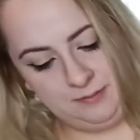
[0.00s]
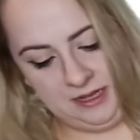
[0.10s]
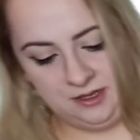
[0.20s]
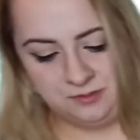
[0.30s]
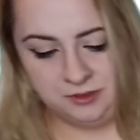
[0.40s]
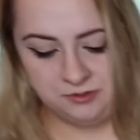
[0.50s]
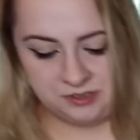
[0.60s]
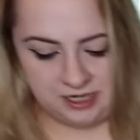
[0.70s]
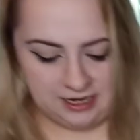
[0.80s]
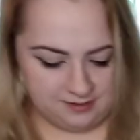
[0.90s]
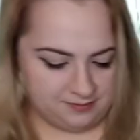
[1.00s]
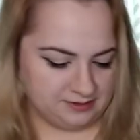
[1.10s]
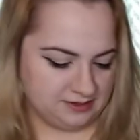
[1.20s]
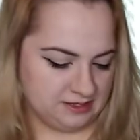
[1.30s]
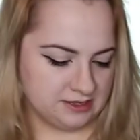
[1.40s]
pale blue top.
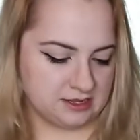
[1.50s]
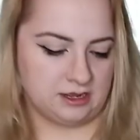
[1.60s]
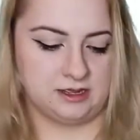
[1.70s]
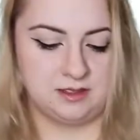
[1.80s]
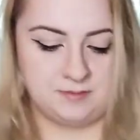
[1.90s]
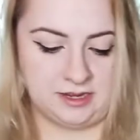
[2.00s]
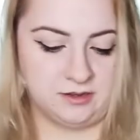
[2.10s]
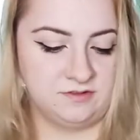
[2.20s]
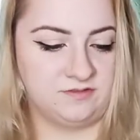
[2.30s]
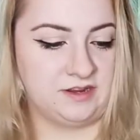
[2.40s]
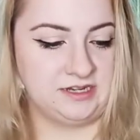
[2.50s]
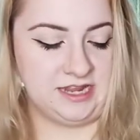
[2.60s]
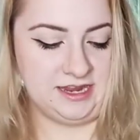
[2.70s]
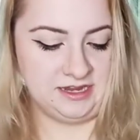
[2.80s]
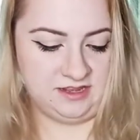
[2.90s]
Um, I couldn't find
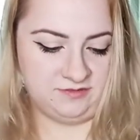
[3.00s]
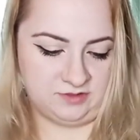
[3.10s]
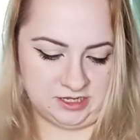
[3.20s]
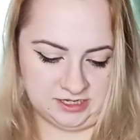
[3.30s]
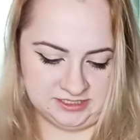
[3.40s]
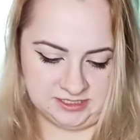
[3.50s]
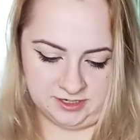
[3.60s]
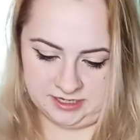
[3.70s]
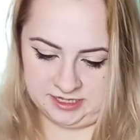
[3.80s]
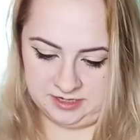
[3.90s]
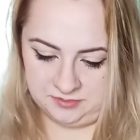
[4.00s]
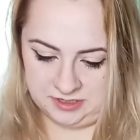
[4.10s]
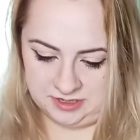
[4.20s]
any flaws on it